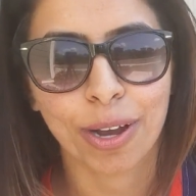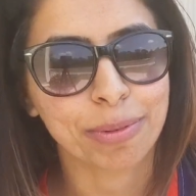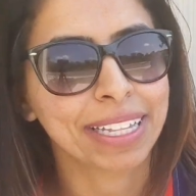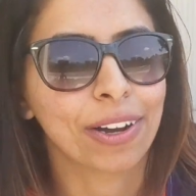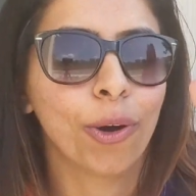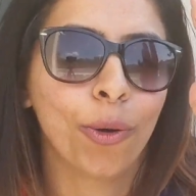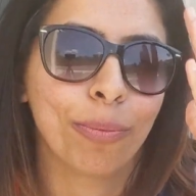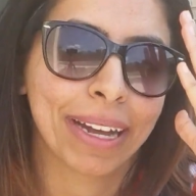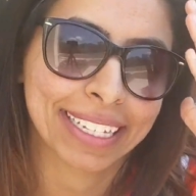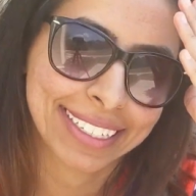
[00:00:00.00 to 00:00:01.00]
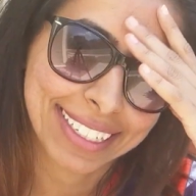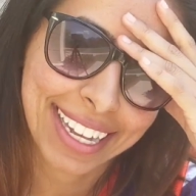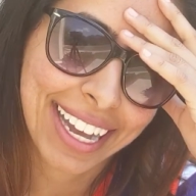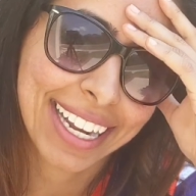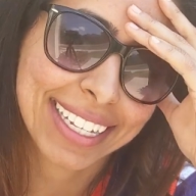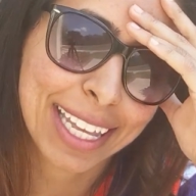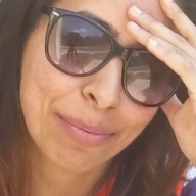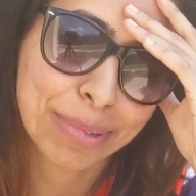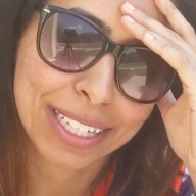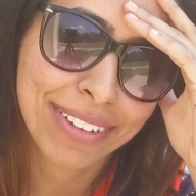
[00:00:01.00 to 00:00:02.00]
I'm gonna be like, oh my god, I
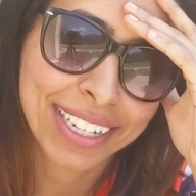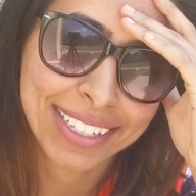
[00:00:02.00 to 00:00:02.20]
can't believe I